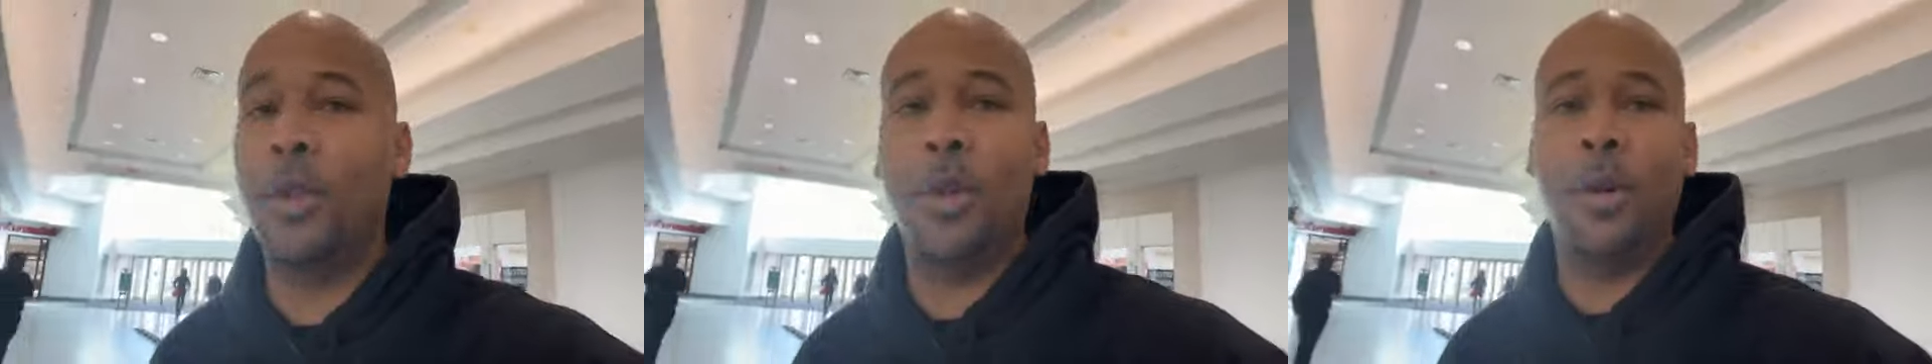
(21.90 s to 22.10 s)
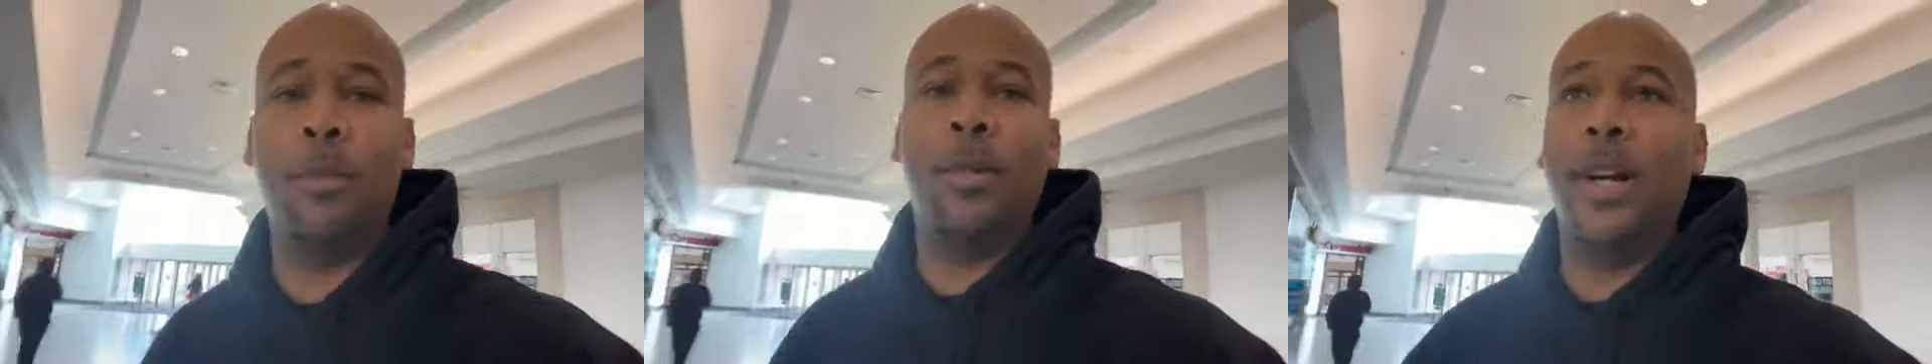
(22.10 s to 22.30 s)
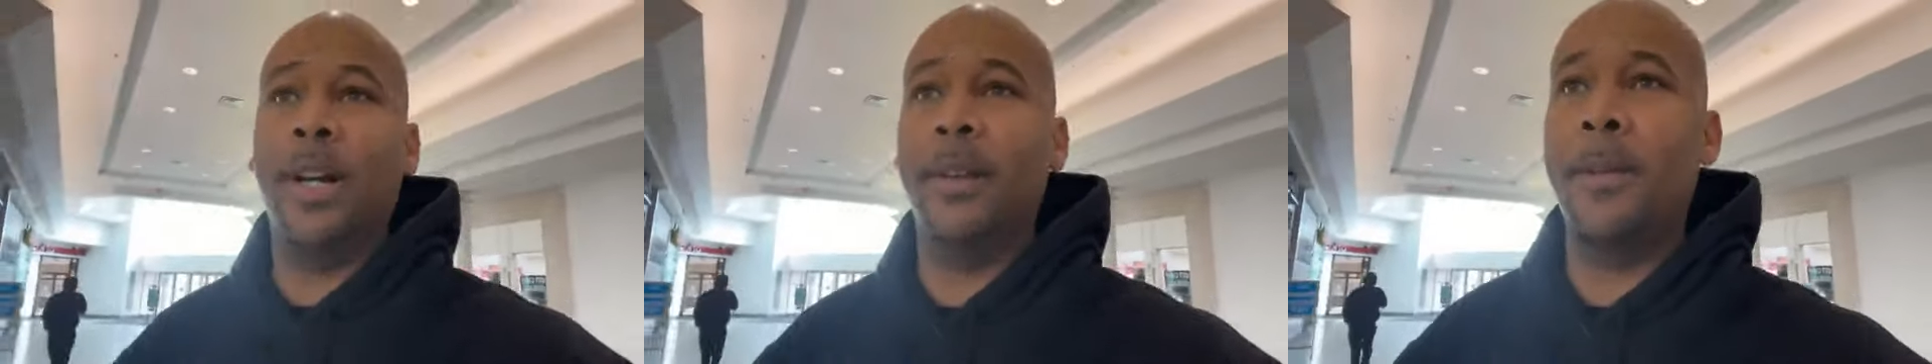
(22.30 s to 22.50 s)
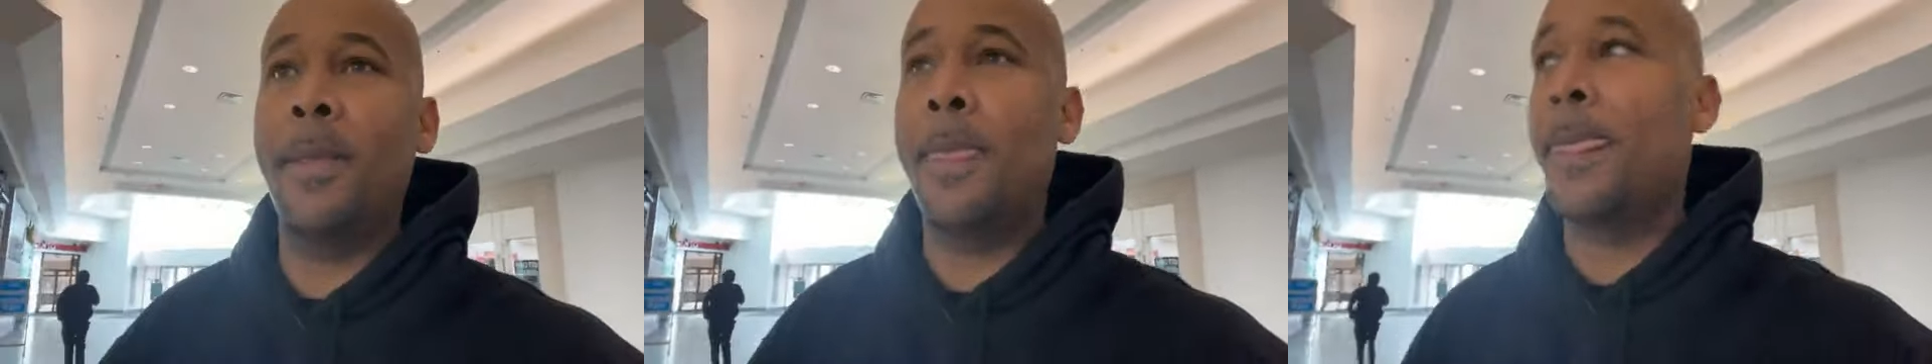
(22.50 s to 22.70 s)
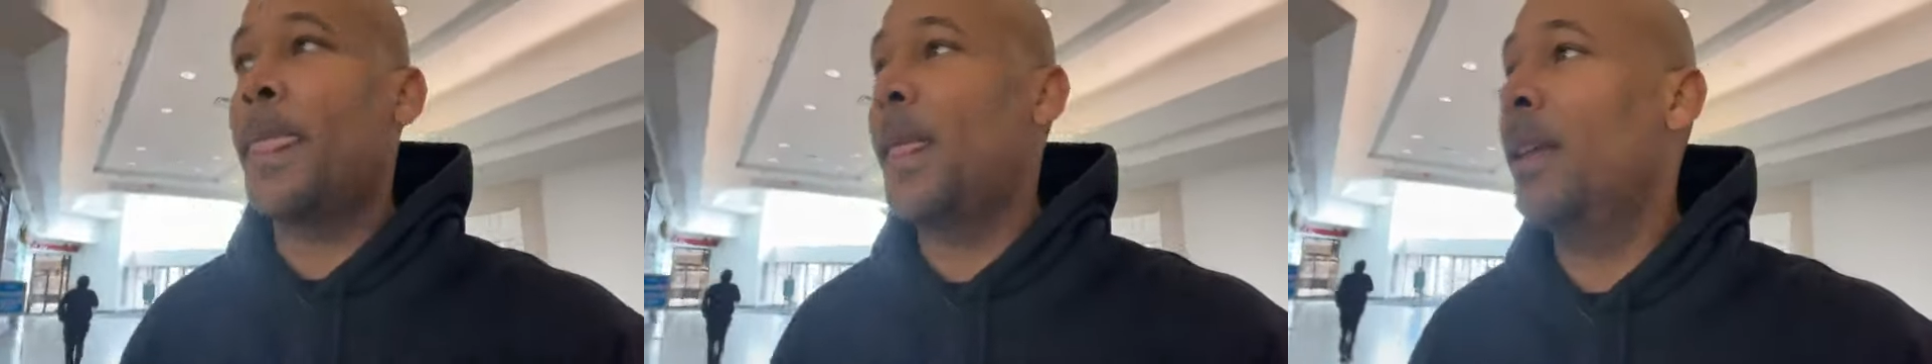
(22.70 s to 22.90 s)
store, but
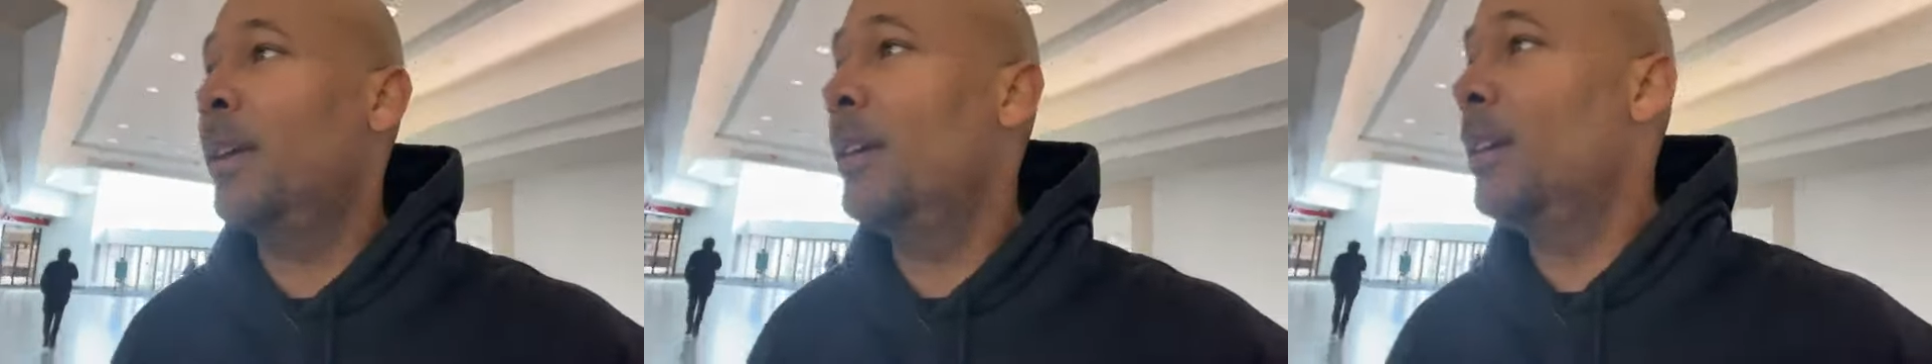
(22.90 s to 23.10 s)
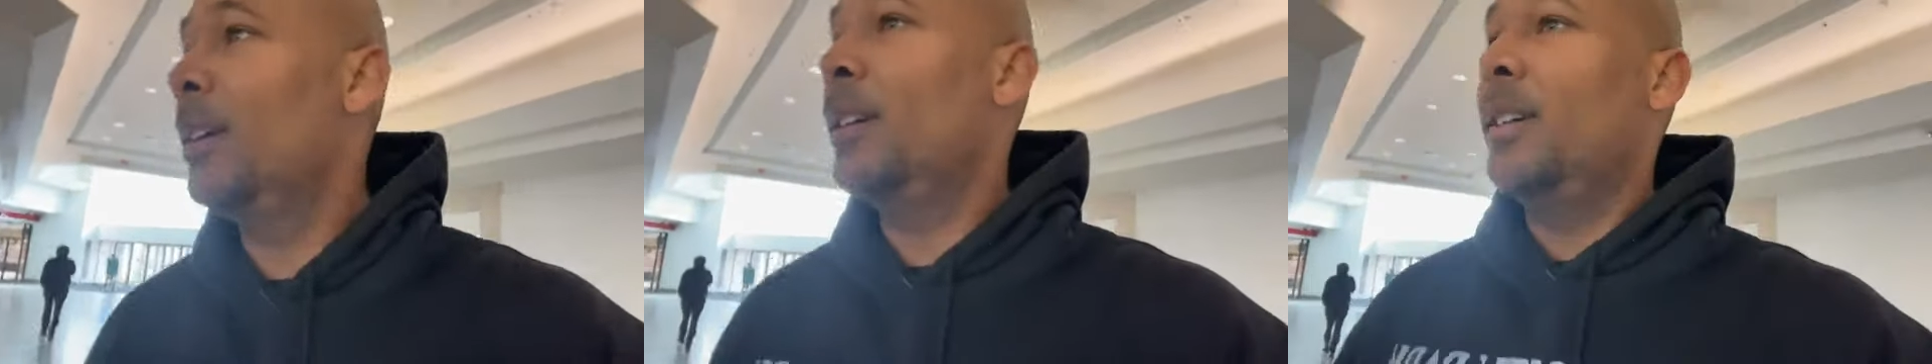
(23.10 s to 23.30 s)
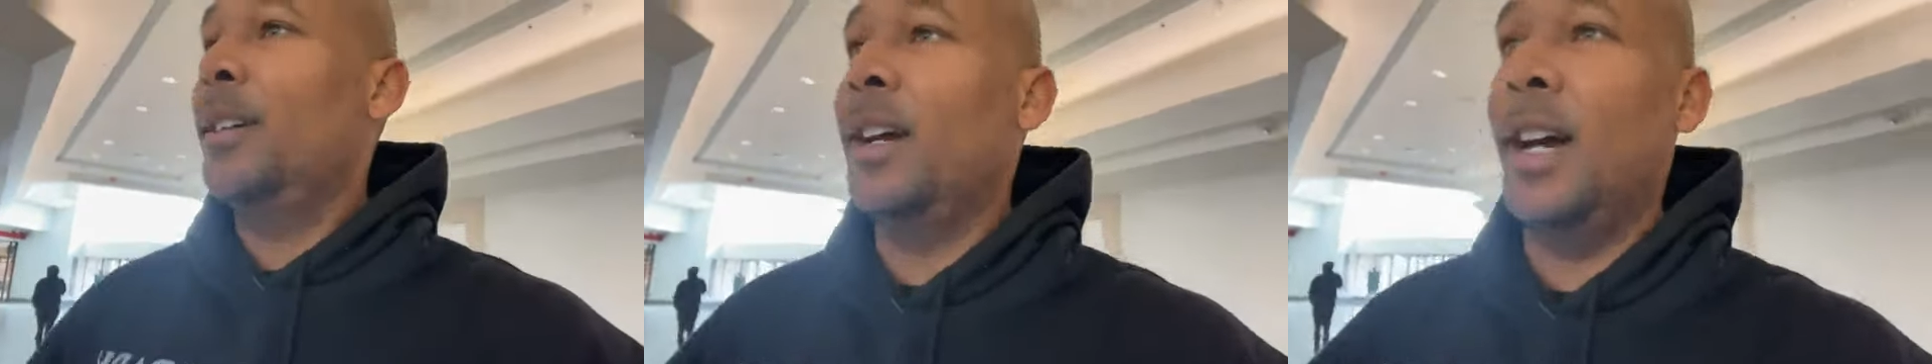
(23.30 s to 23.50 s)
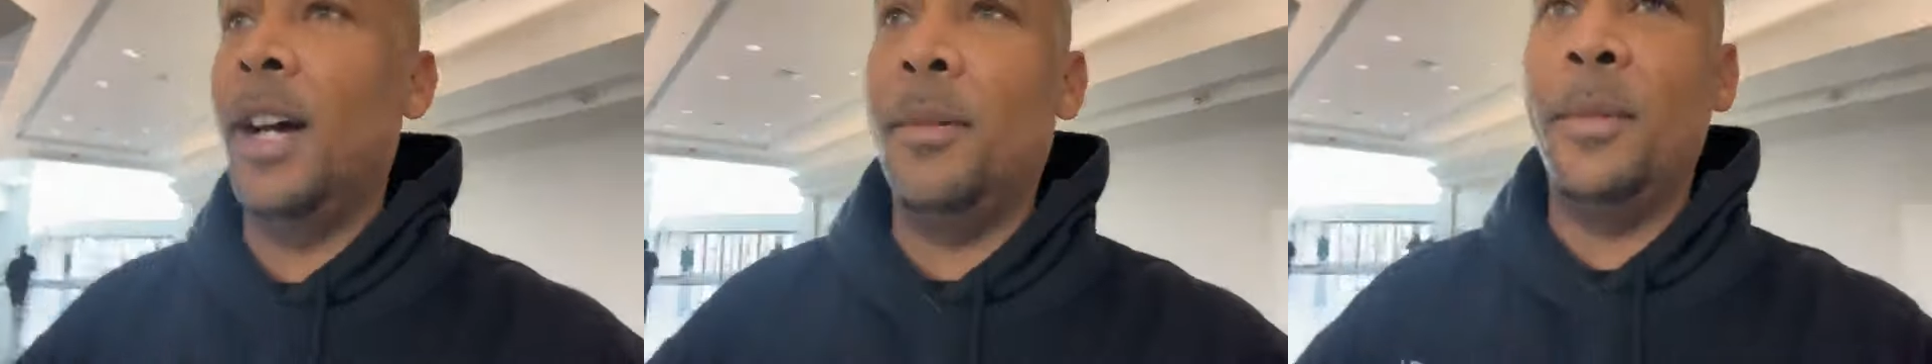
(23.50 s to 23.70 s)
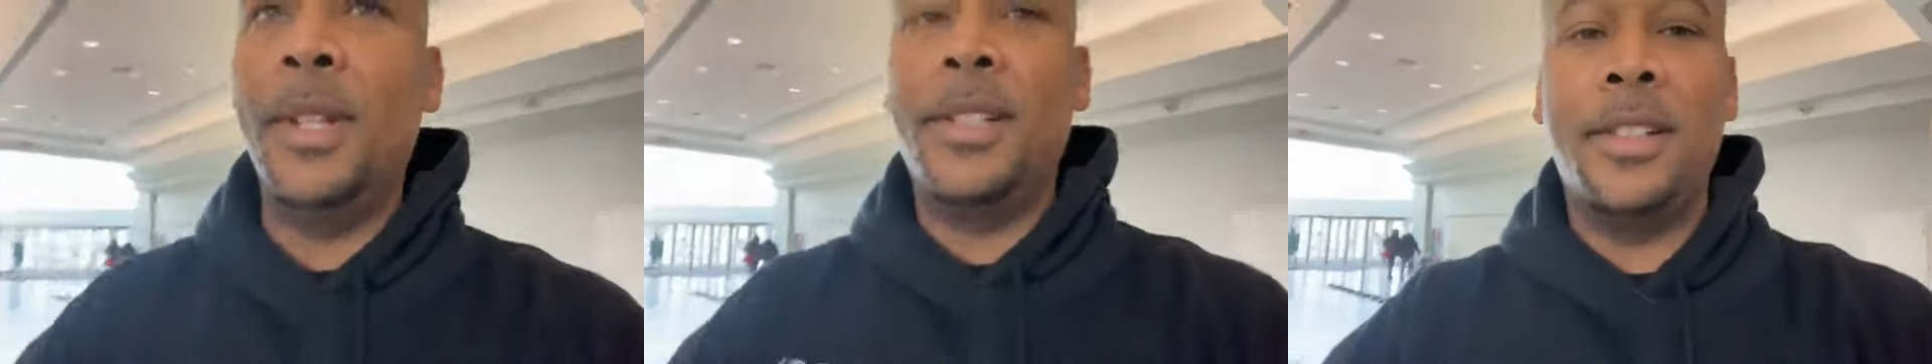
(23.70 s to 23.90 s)
um,